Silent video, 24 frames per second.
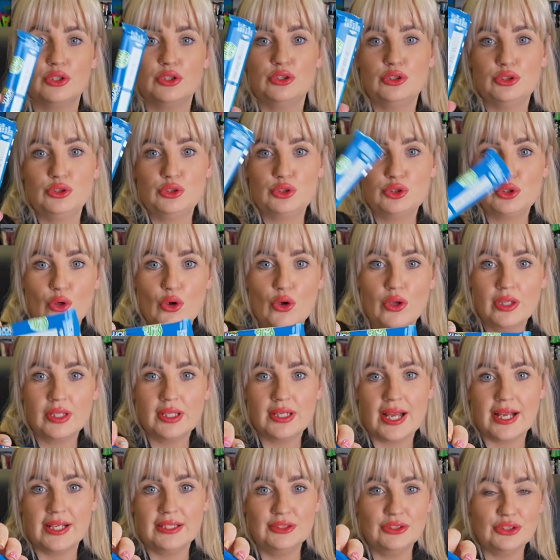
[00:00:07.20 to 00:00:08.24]
Jolly
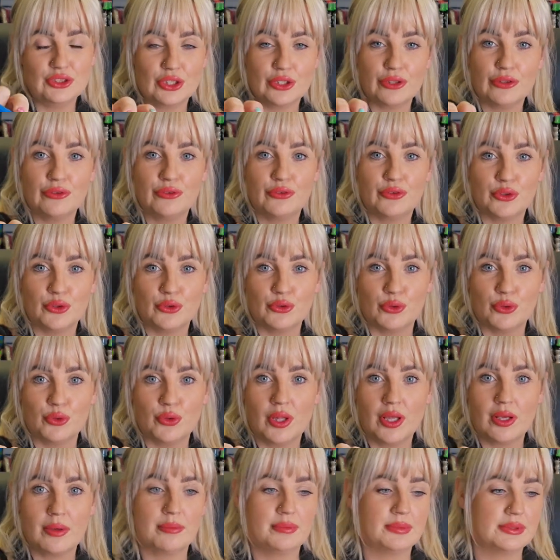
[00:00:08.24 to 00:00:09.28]
Rancher Fruit
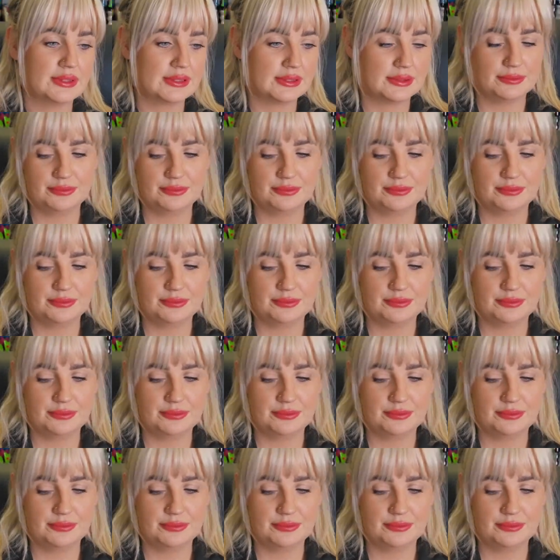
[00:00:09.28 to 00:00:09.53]
Roll-Ups.